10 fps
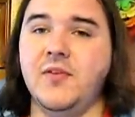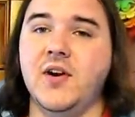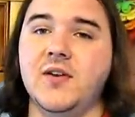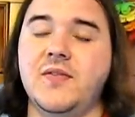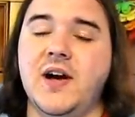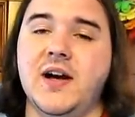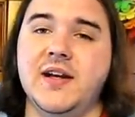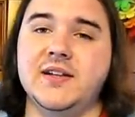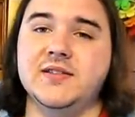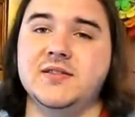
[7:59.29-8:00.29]
of her
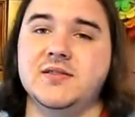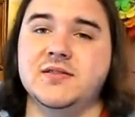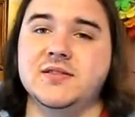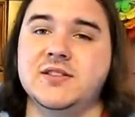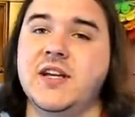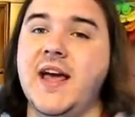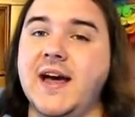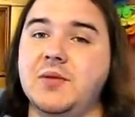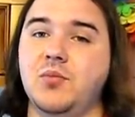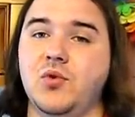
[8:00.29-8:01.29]
finds. She
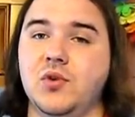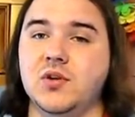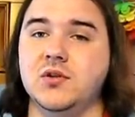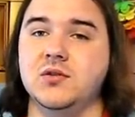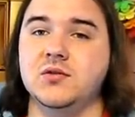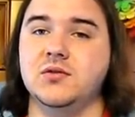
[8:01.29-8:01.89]
had more,